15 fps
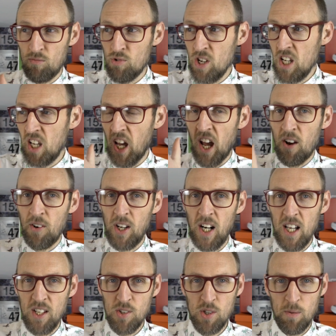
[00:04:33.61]

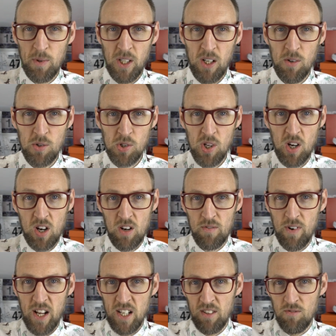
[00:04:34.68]
recalculate some of those heart
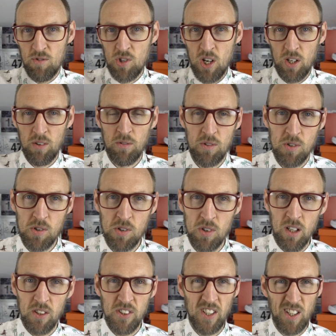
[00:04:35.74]
rate zones.
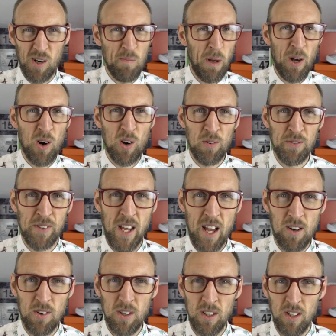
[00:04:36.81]
I think they're a bit off
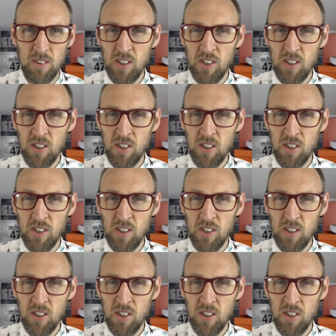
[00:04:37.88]
now.